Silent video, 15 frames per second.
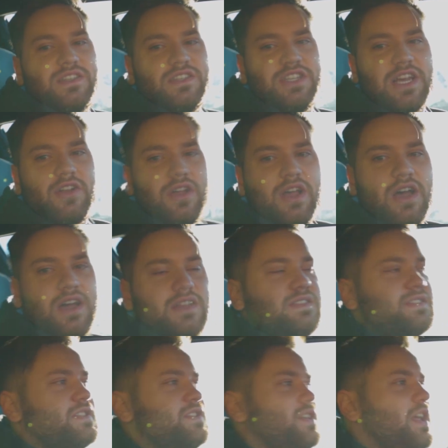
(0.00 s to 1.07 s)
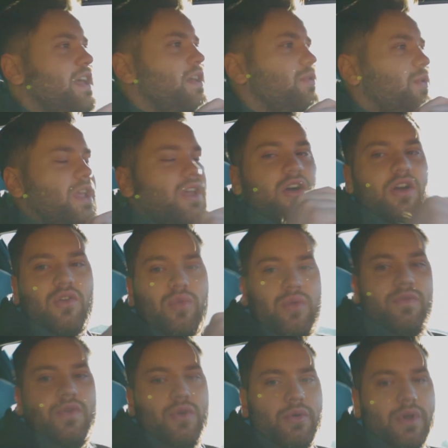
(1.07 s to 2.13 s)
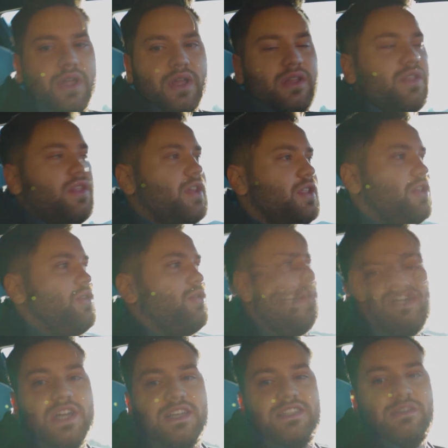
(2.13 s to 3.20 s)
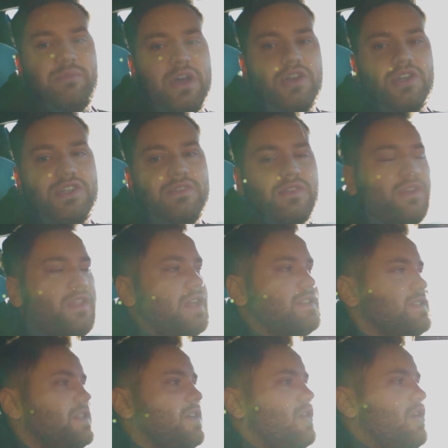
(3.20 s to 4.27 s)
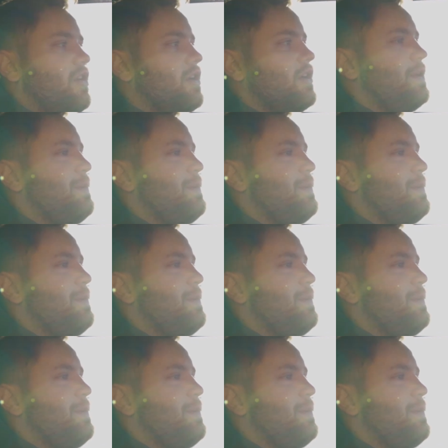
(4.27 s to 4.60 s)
to the channel, guys. Today we are reviewing the new chassis mounted shifter that's in the car,